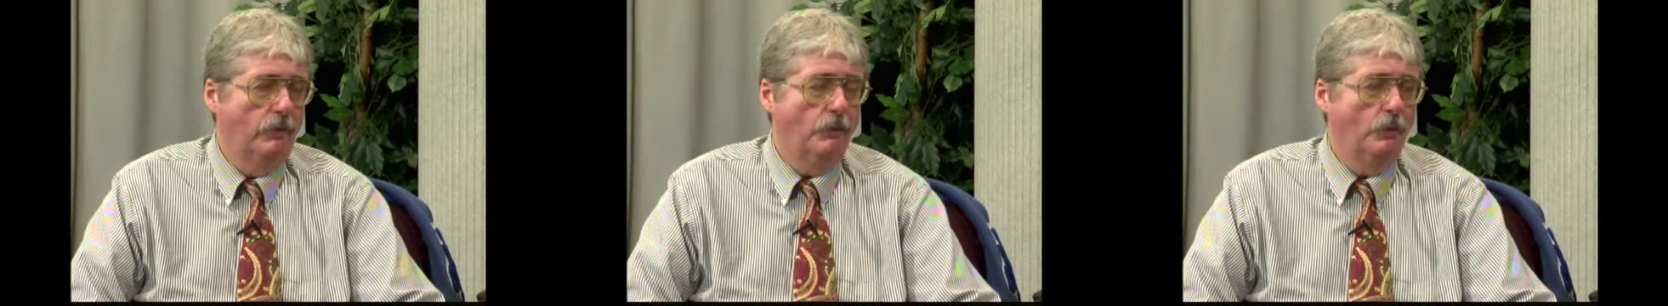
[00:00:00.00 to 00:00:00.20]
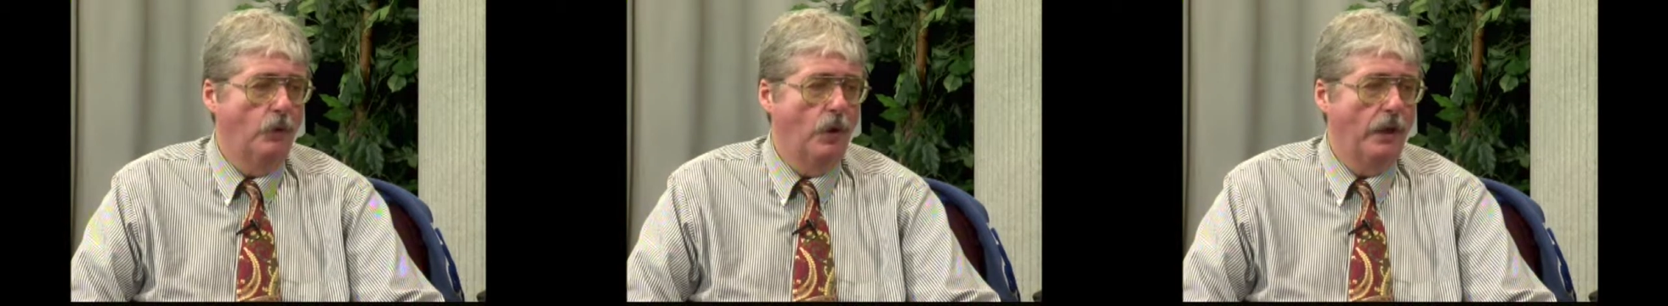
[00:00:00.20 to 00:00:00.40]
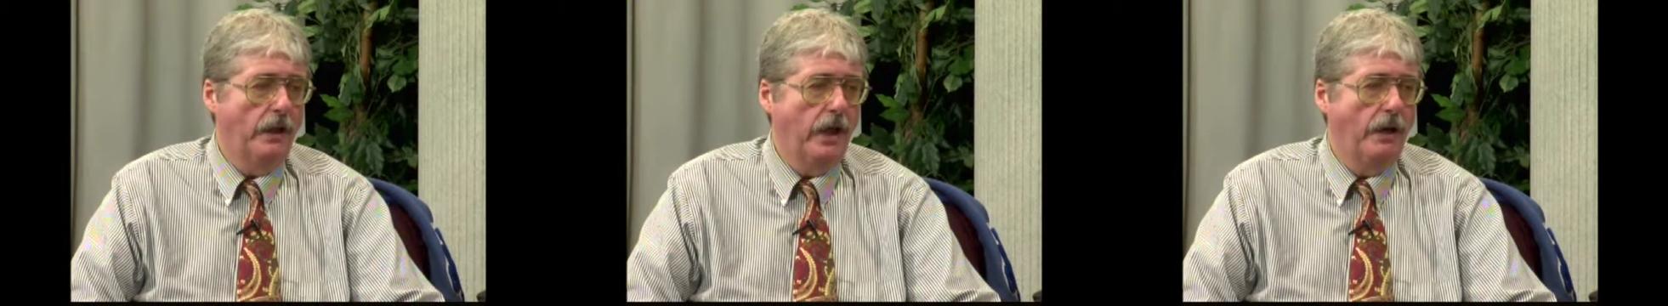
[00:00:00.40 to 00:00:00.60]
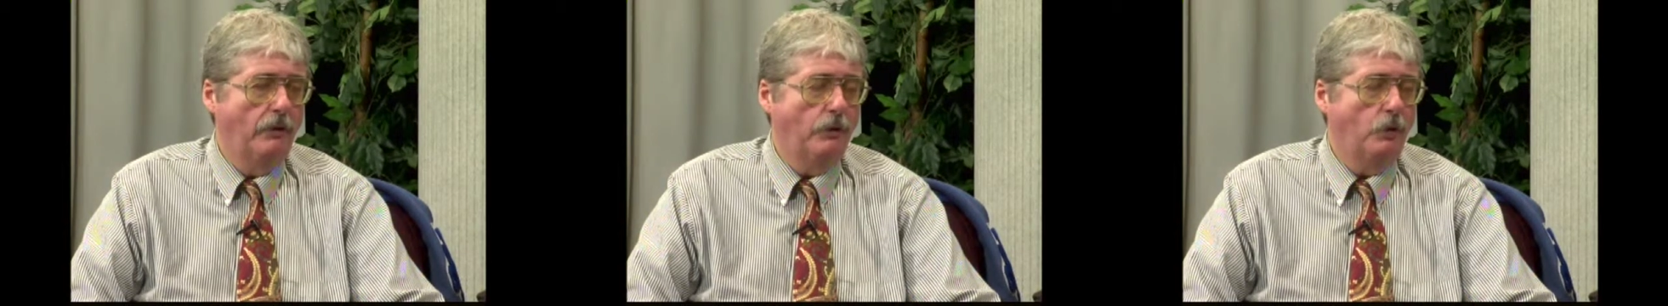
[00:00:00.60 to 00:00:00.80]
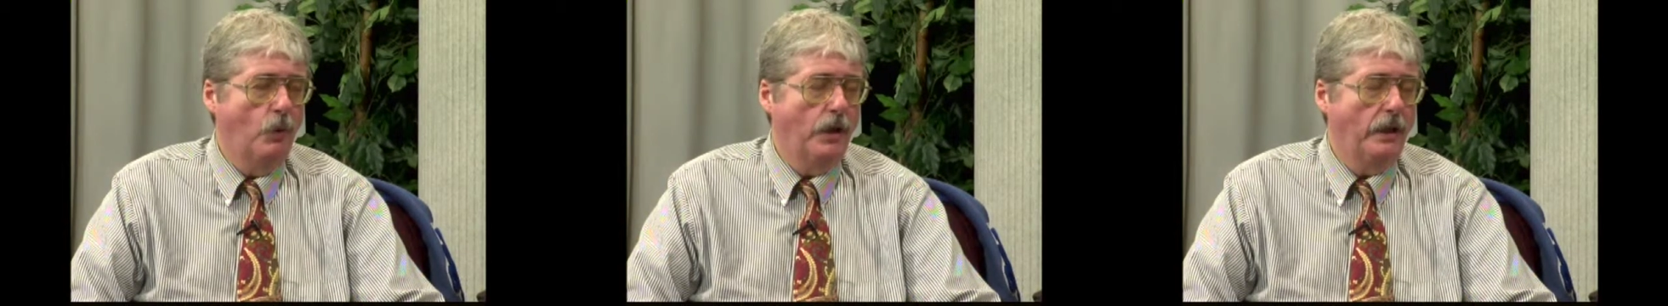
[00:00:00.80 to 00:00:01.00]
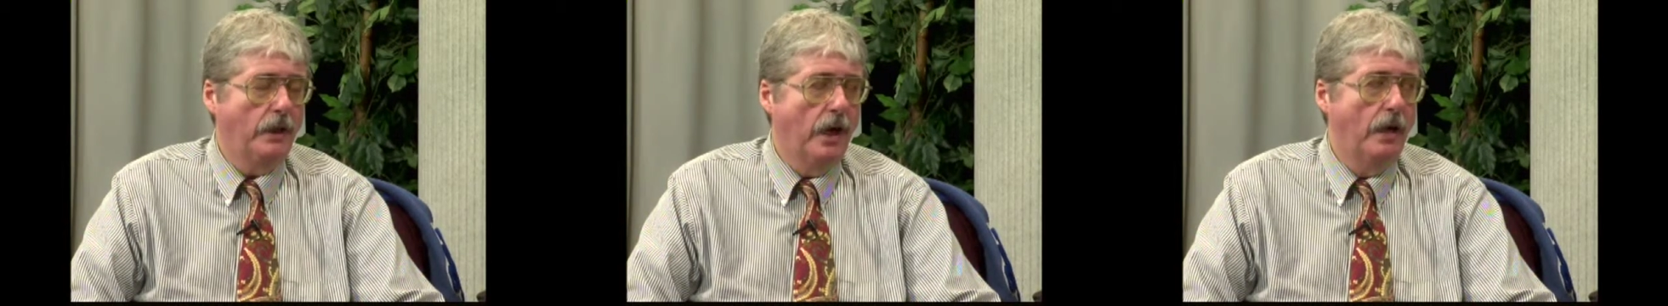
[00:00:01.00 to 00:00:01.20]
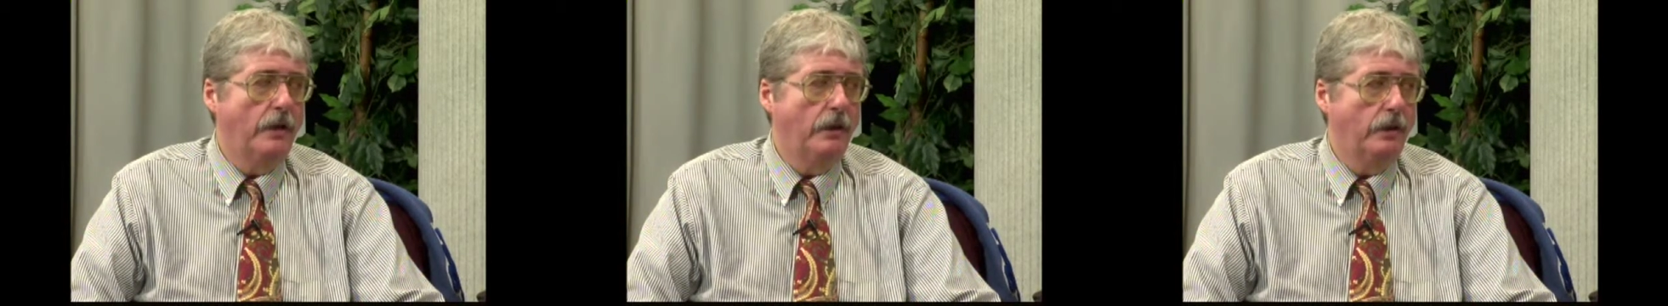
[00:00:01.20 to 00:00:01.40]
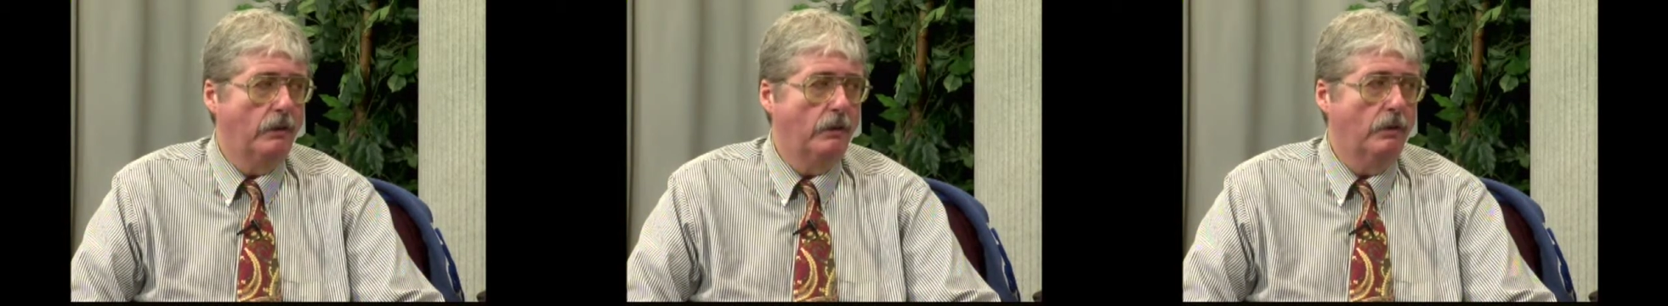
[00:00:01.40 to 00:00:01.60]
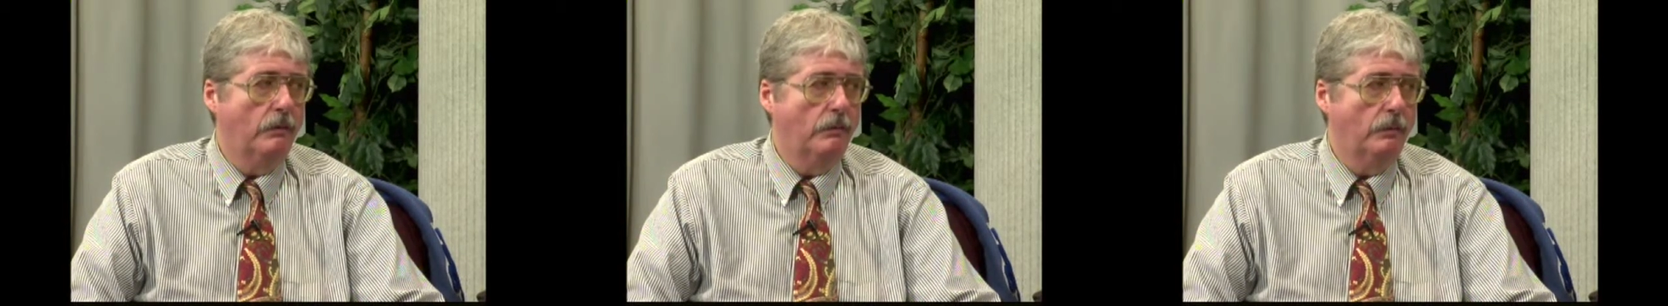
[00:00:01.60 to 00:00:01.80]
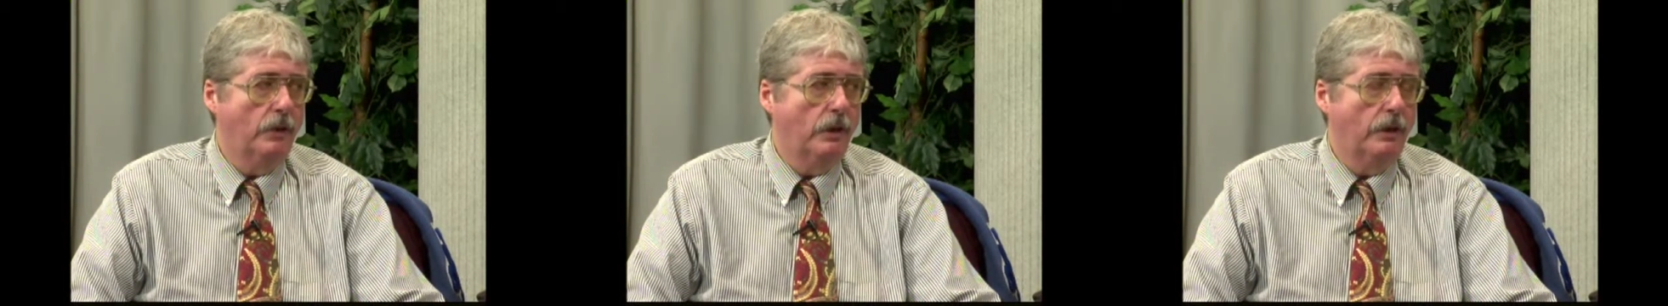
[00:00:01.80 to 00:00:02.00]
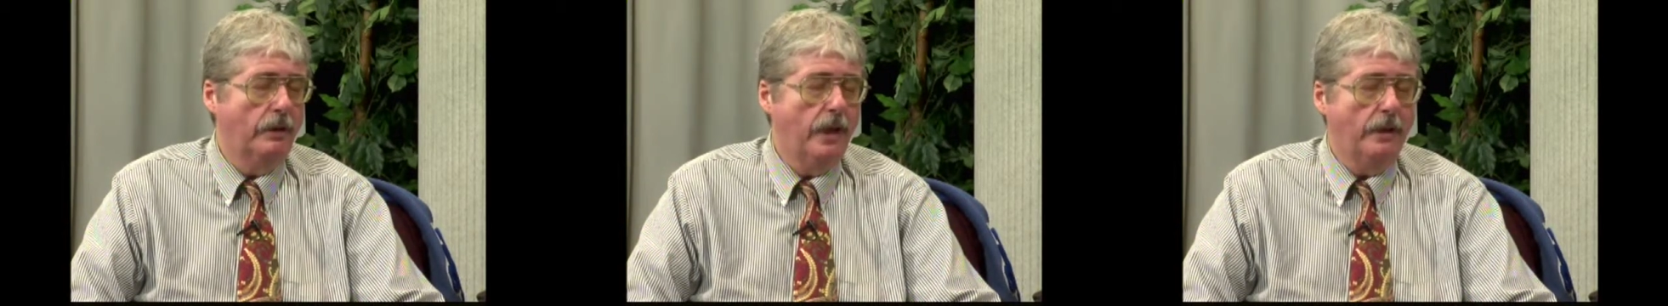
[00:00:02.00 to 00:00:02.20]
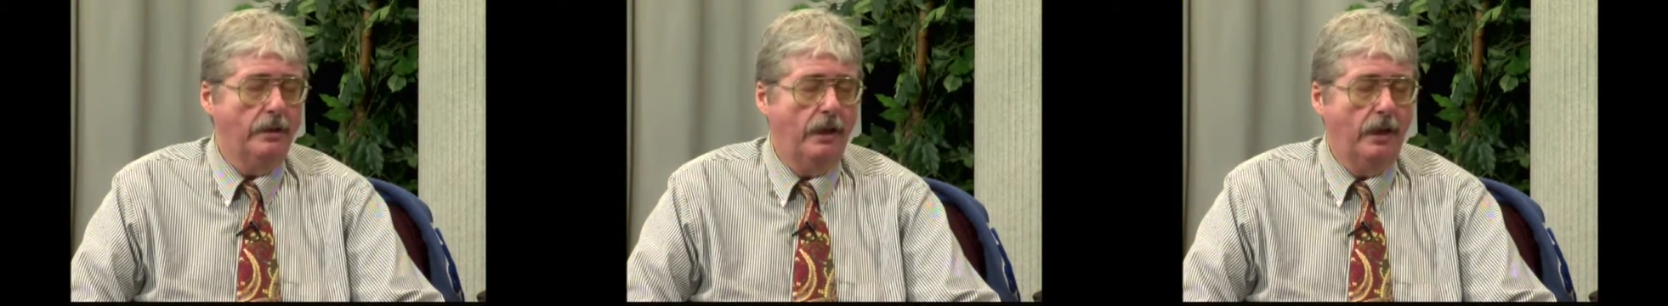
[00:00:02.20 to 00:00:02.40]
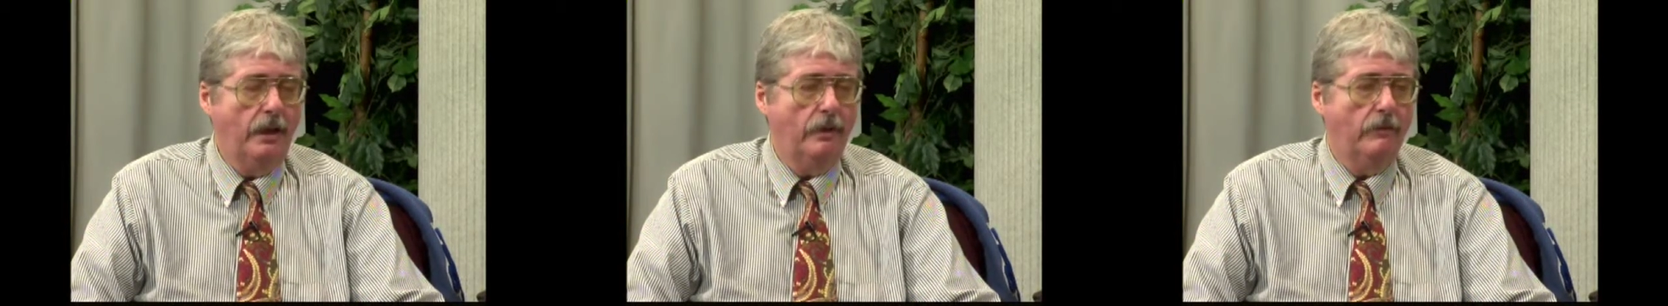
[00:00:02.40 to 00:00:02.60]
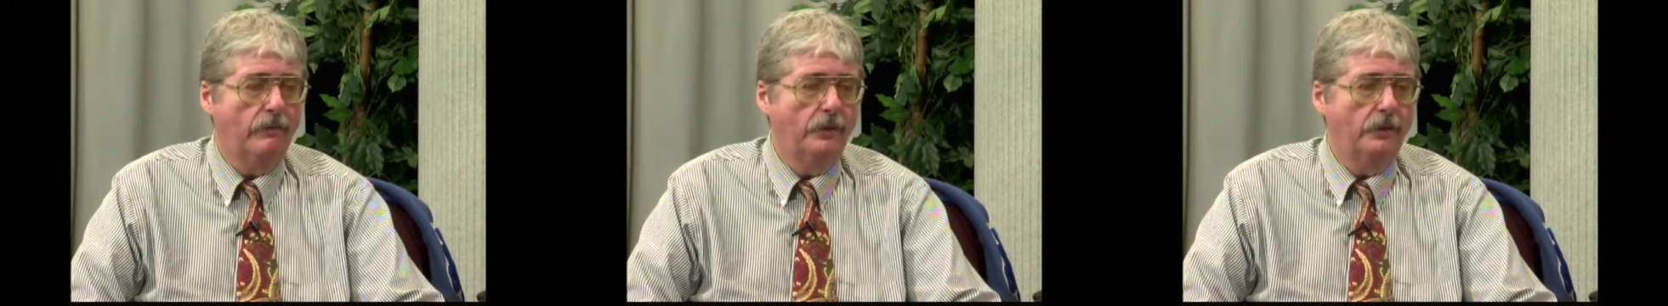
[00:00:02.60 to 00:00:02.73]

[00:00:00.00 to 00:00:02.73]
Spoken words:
28 or 29 a year, cut that in half.